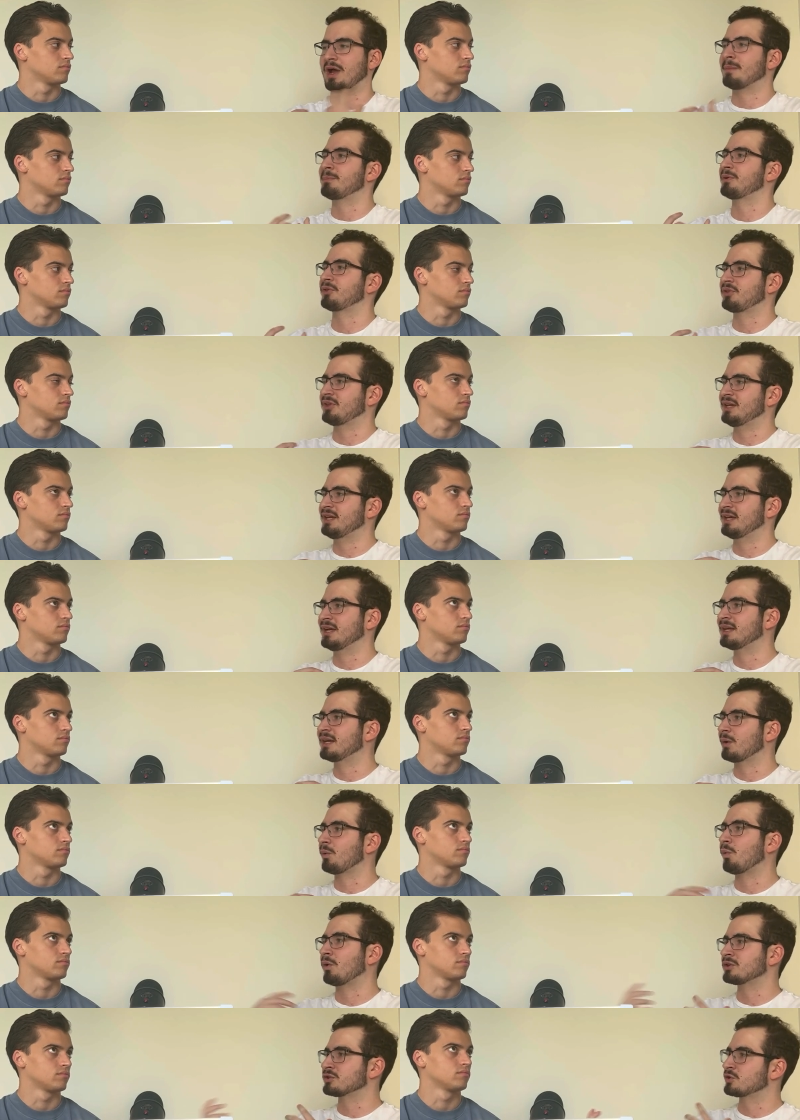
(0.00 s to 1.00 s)
Speaker 1: empathy in
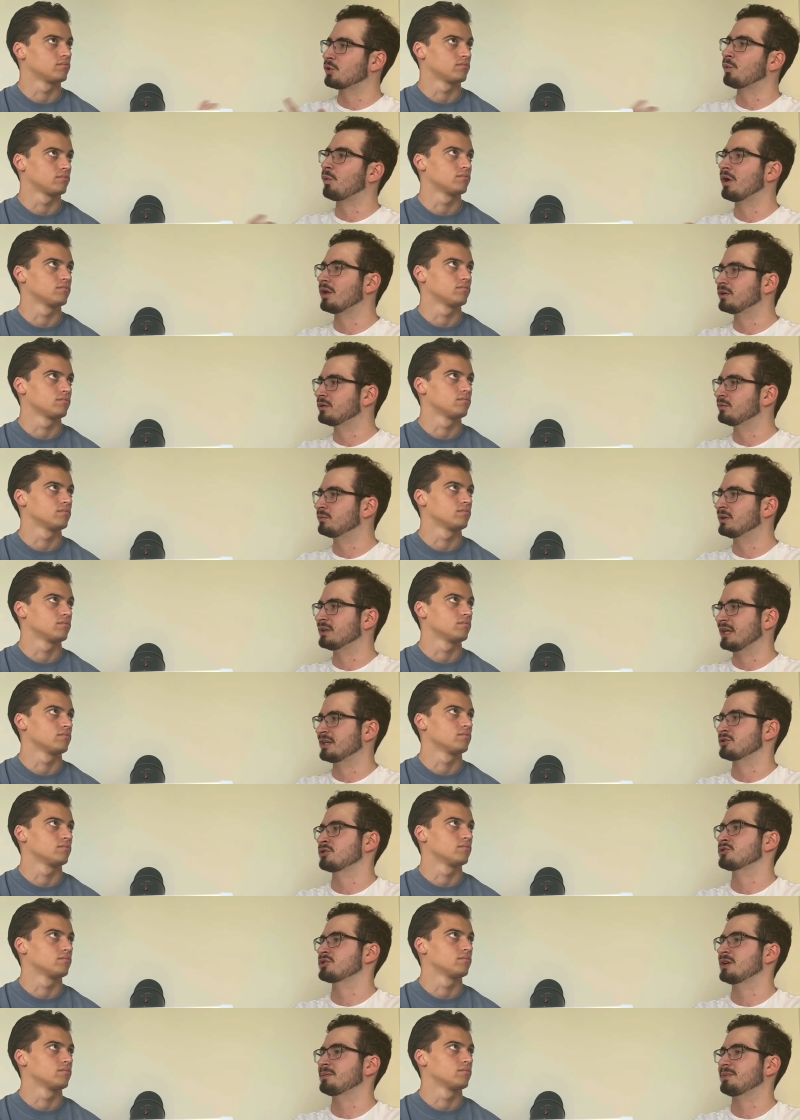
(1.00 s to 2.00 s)
a one to one
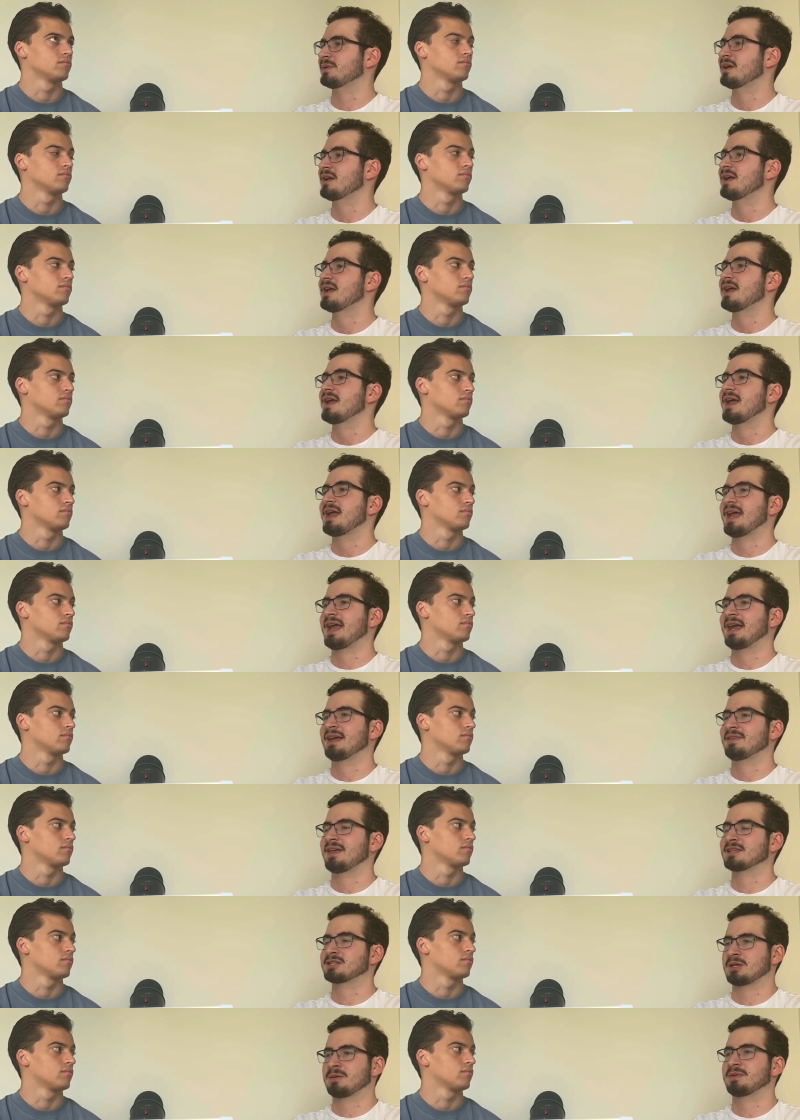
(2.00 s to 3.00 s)
relationship,
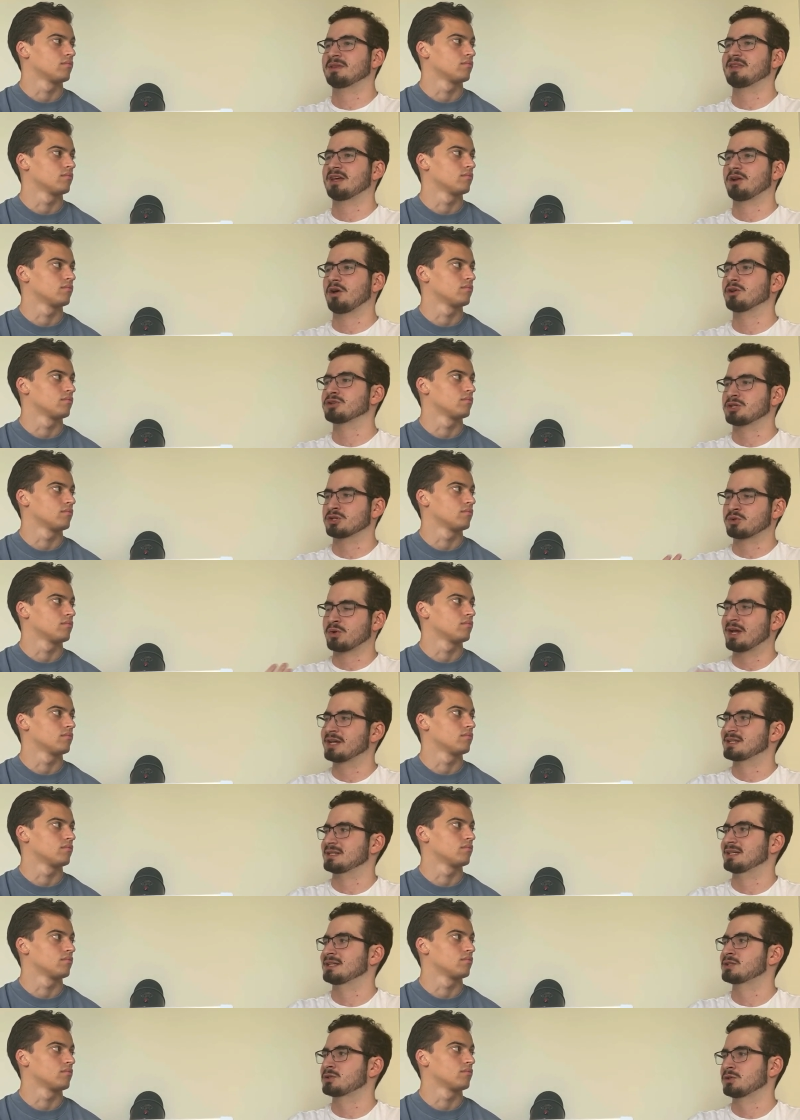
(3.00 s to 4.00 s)
and that's something that also
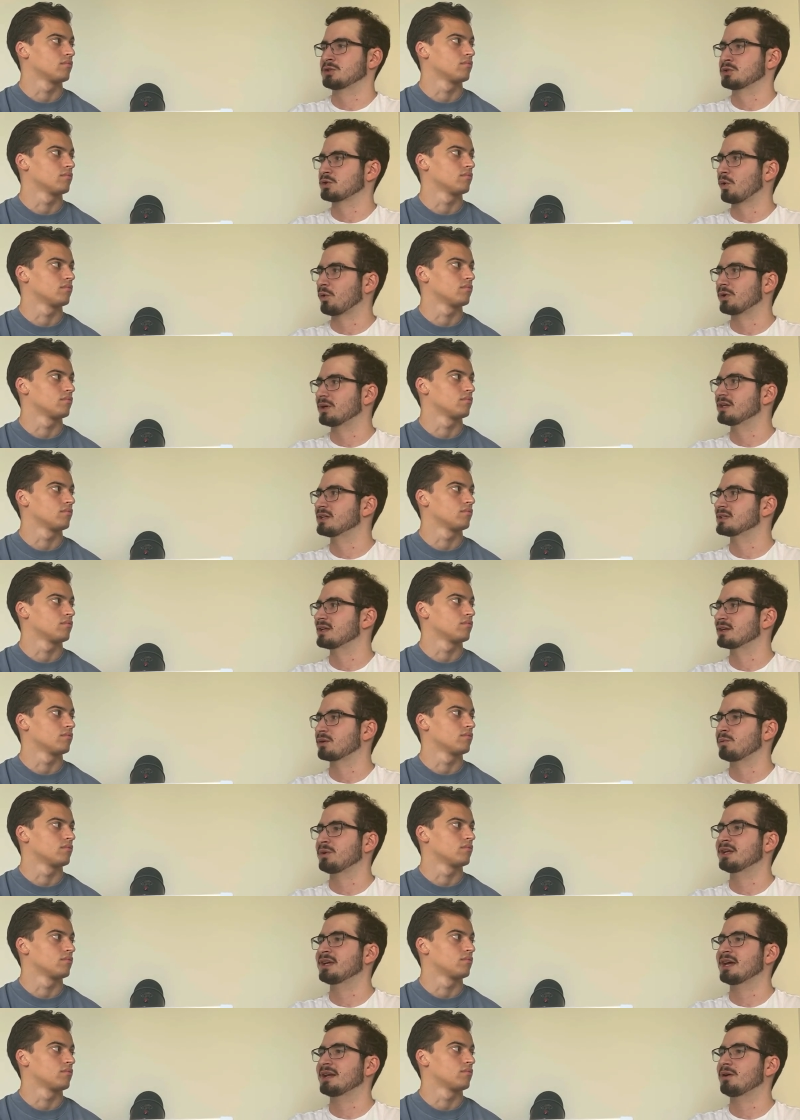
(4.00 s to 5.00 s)
translates to stories. Like
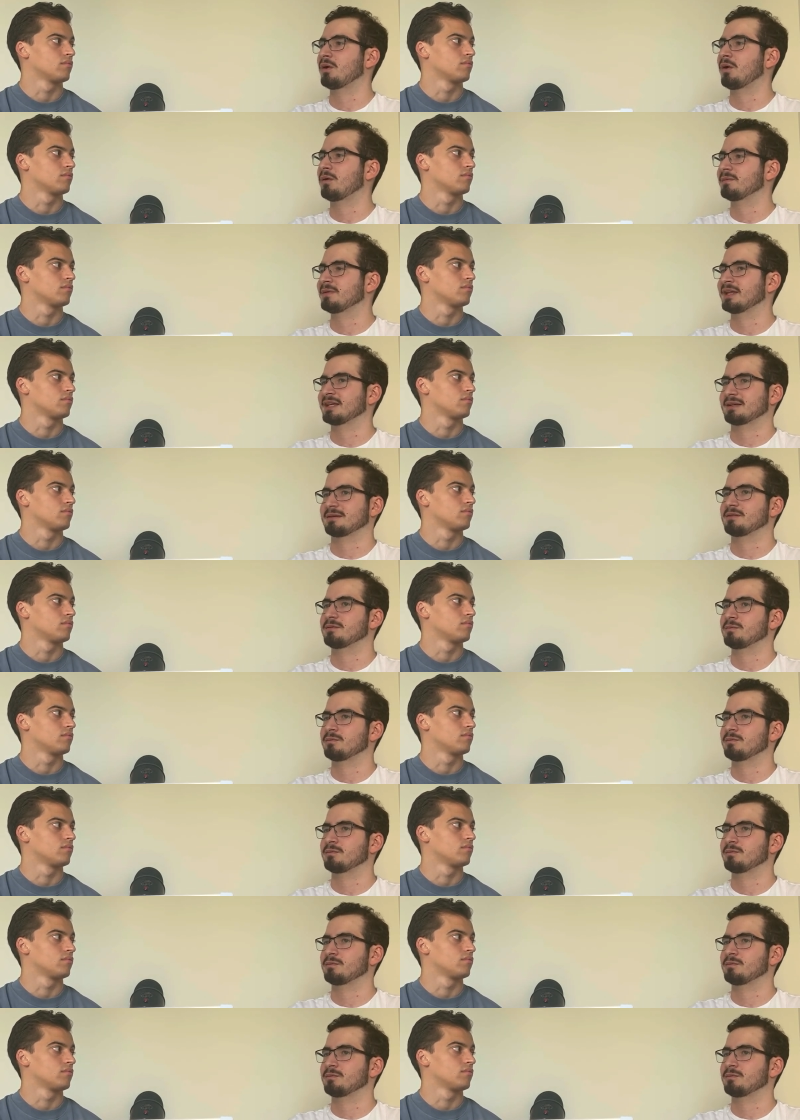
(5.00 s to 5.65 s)
we get like